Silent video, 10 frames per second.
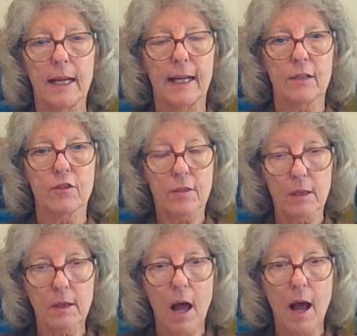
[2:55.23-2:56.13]
It's the
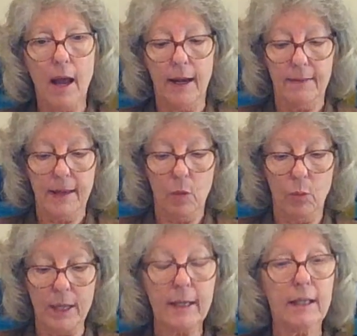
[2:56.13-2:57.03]
lie
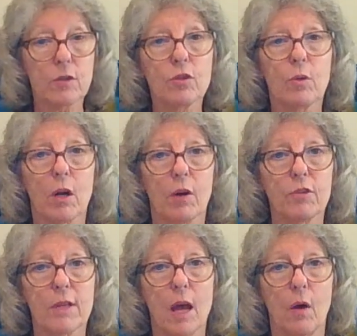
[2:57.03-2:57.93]
that we can do it
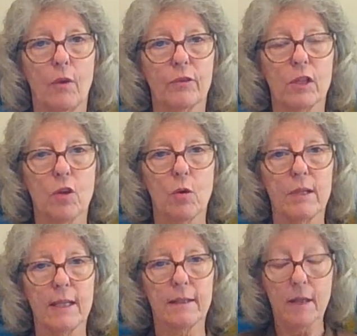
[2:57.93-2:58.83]
ourselves and
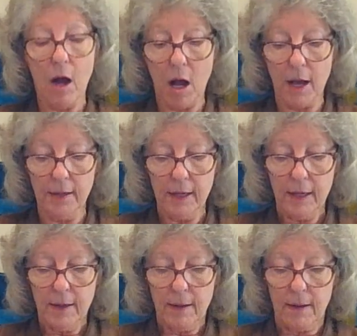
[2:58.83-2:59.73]
don't need God.
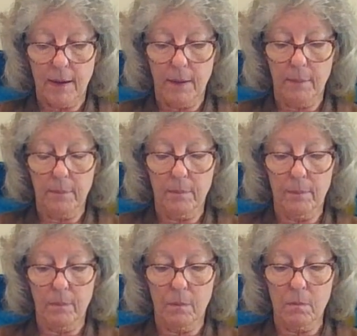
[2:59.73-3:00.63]
Um,